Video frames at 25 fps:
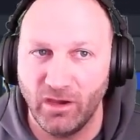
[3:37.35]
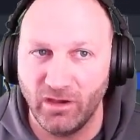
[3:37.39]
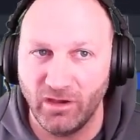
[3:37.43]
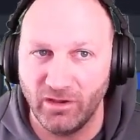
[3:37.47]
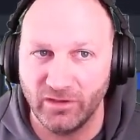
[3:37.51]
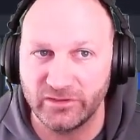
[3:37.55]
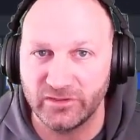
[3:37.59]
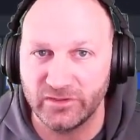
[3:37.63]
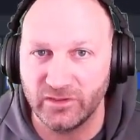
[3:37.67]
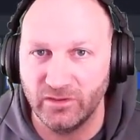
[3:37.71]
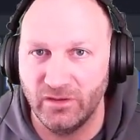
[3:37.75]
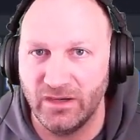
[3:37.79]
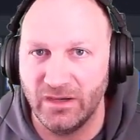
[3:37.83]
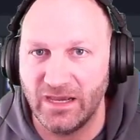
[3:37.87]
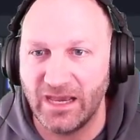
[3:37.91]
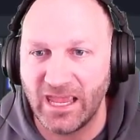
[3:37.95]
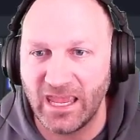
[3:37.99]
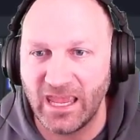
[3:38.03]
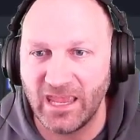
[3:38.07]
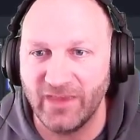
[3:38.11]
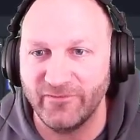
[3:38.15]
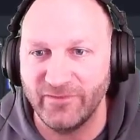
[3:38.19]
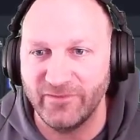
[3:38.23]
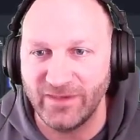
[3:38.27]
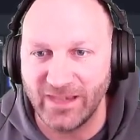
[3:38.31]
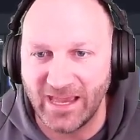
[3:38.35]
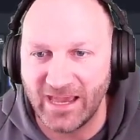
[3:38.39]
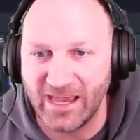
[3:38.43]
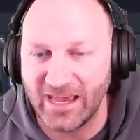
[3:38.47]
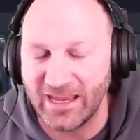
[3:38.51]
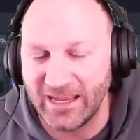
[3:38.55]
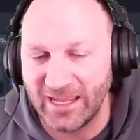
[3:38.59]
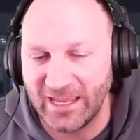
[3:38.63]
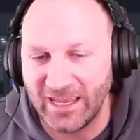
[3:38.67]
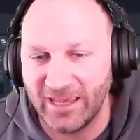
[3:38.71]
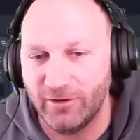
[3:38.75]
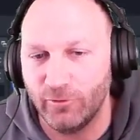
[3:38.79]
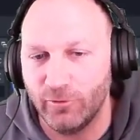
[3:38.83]
Also, I have not
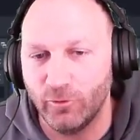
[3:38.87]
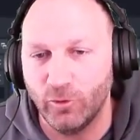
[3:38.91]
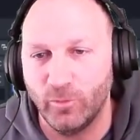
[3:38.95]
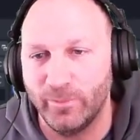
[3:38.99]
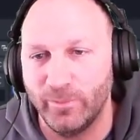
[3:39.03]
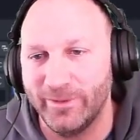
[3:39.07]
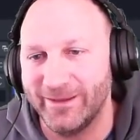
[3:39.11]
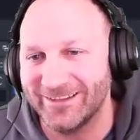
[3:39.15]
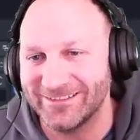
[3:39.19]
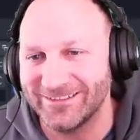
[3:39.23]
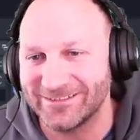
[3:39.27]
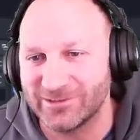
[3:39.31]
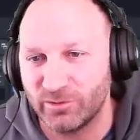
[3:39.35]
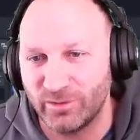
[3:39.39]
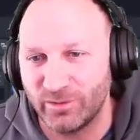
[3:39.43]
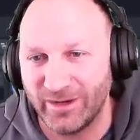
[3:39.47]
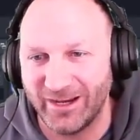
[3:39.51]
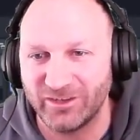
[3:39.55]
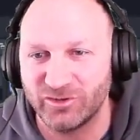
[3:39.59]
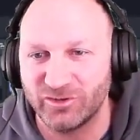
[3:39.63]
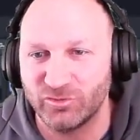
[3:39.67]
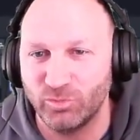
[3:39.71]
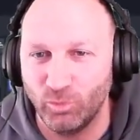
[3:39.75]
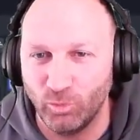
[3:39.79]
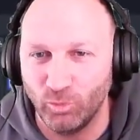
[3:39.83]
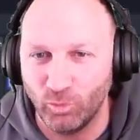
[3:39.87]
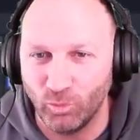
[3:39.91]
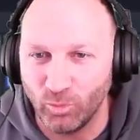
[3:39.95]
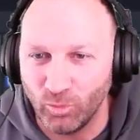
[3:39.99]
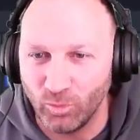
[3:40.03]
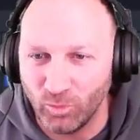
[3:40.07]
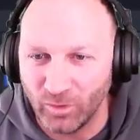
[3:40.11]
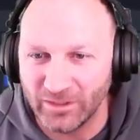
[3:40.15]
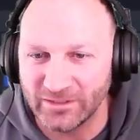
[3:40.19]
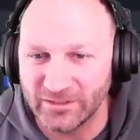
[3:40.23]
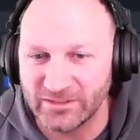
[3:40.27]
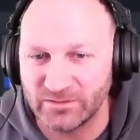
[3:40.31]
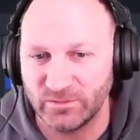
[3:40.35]
had OBS crash
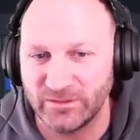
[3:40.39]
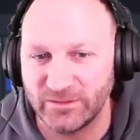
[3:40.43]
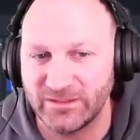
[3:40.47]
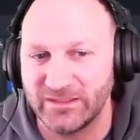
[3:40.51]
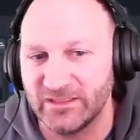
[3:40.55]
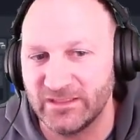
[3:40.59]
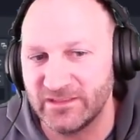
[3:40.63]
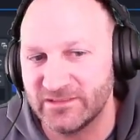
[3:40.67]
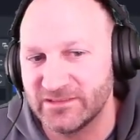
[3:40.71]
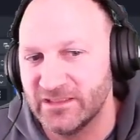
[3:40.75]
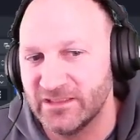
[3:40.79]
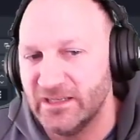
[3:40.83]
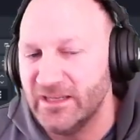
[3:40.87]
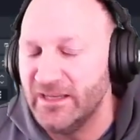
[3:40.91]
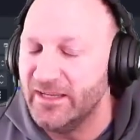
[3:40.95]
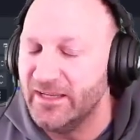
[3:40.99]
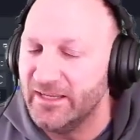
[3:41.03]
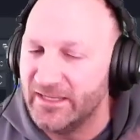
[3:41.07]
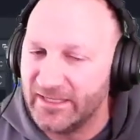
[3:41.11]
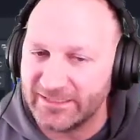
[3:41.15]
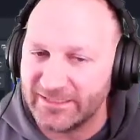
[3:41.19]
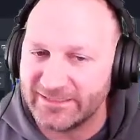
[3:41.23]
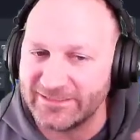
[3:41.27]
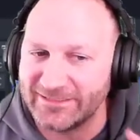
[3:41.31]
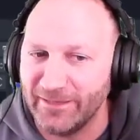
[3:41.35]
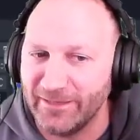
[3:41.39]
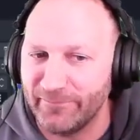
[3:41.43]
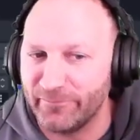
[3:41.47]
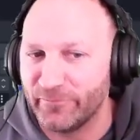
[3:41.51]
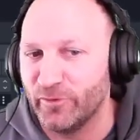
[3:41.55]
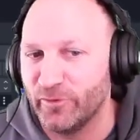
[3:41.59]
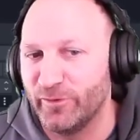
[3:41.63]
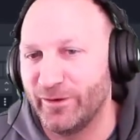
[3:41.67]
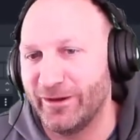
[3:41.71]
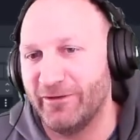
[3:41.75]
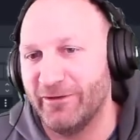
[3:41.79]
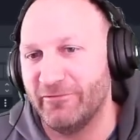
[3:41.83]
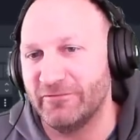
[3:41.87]
once with this, except for
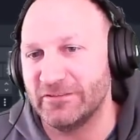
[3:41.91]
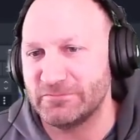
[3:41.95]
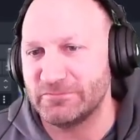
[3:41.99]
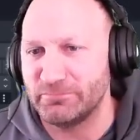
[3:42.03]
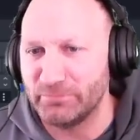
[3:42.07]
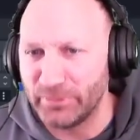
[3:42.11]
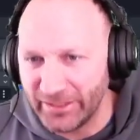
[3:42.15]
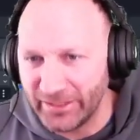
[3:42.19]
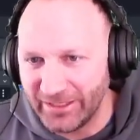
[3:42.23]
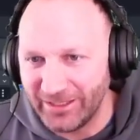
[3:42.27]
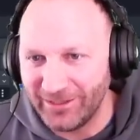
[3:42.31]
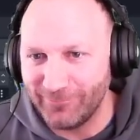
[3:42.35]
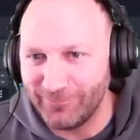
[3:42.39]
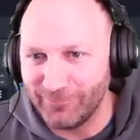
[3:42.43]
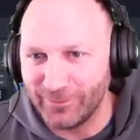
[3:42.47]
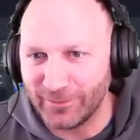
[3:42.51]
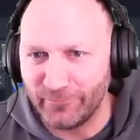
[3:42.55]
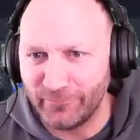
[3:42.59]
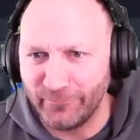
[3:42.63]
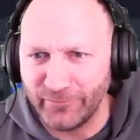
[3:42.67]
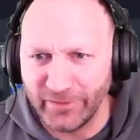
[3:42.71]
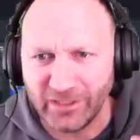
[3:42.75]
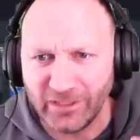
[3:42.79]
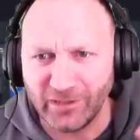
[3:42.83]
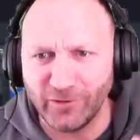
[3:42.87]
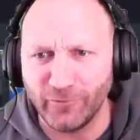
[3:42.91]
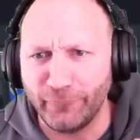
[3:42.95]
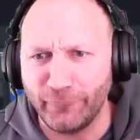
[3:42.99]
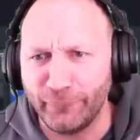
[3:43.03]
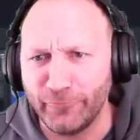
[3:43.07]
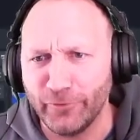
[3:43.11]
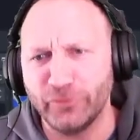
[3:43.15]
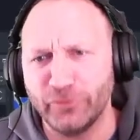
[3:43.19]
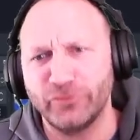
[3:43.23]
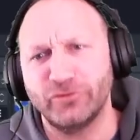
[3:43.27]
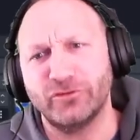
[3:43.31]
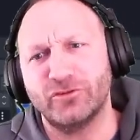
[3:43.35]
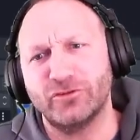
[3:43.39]
when I was playing with video
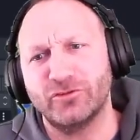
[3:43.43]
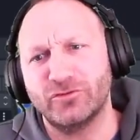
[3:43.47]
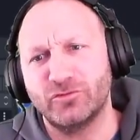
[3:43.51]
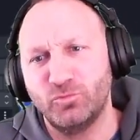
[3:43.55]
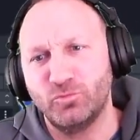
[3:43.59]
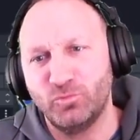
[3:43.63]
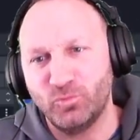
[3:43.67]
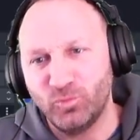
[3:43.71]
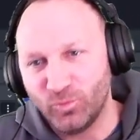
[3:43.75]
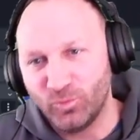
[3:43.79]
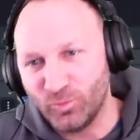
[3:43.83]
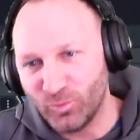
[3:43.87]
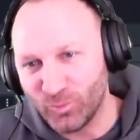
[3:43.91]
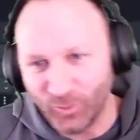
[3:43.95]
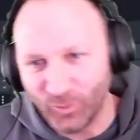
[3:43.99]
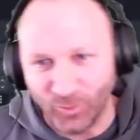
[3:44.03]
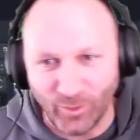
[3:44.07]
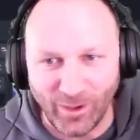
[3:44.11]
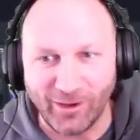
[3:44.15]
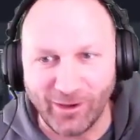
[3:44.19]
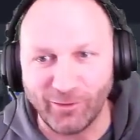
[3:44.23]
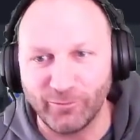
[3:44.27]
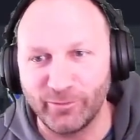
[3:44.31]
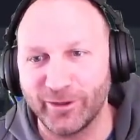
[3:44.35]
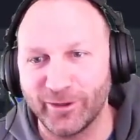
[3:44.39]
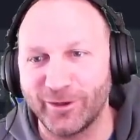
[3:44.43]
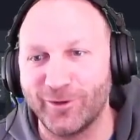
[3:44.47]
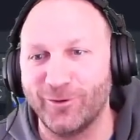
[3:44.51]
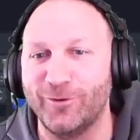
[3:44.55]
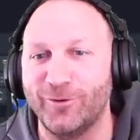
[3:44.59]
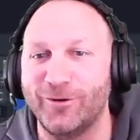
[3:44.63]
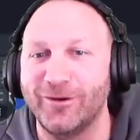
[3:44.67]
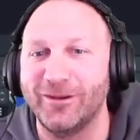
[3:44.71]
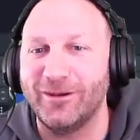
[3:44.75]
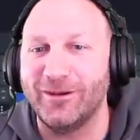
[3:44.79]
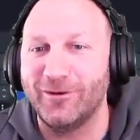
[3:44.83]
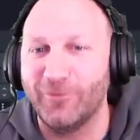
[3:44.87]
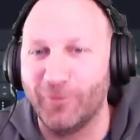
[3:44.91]
filters while
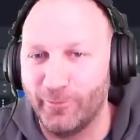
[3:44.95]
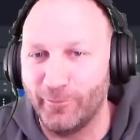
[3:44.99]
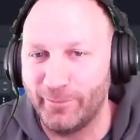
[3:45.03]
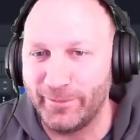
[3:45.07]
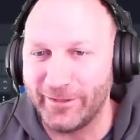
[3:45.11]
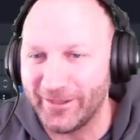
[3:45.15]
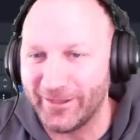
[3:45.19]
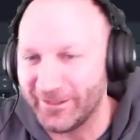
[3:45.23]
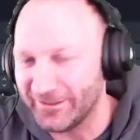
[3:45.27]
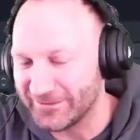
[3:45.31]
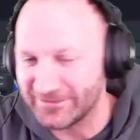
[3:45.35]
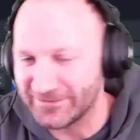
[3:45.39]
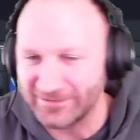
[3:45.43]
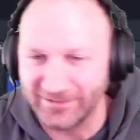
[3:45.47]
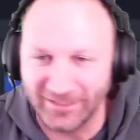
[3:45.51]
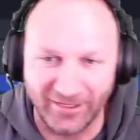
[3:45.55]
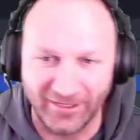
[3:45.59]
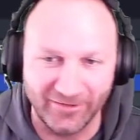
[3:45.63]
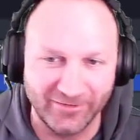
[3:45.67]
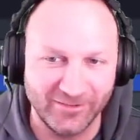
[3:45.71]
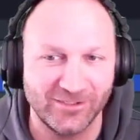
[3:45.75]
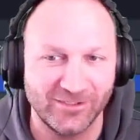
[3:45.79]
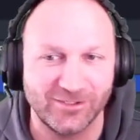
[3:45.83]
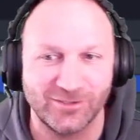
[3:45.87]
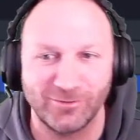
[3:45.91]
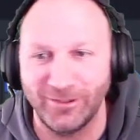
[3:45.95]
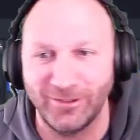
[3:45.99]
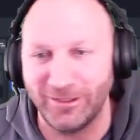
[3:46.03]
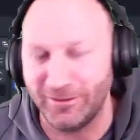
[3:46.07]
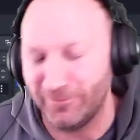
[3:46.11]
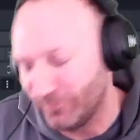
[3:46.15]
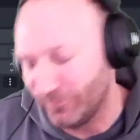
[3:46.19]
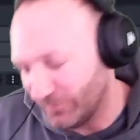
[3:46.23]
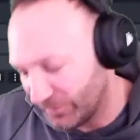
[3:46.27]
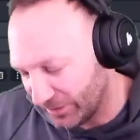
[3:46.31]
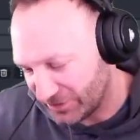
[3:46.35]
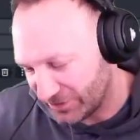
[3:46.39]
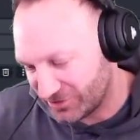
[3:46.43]
recording OBS on the screen,
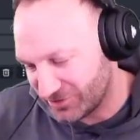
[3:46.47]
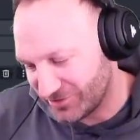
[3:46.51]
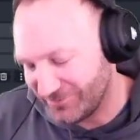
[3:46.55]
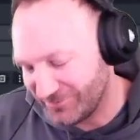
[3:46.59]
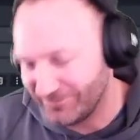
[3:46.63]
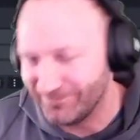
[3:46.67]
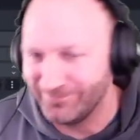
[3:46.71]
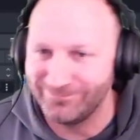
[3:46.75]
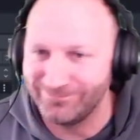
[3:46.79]
which